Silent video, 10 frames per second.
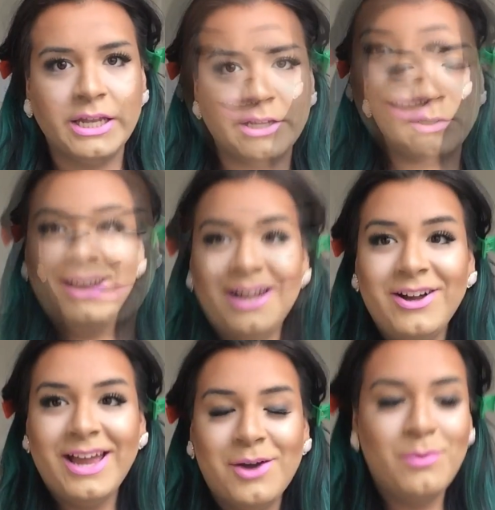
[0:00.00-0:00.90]
get into
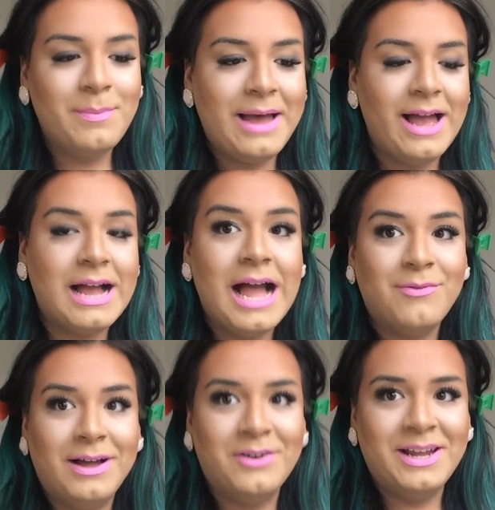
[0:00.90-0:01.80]
it. Okay, we're back. I
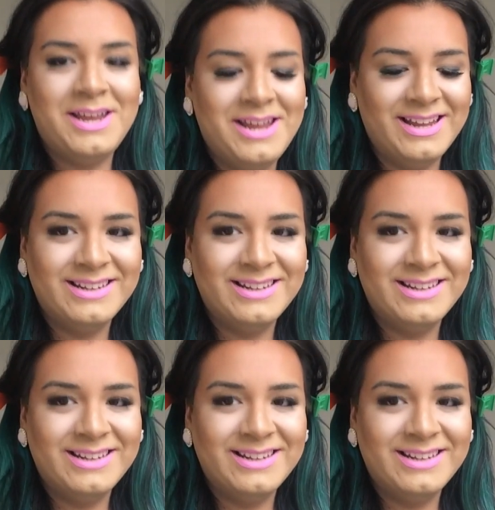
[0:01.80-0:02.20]
found it.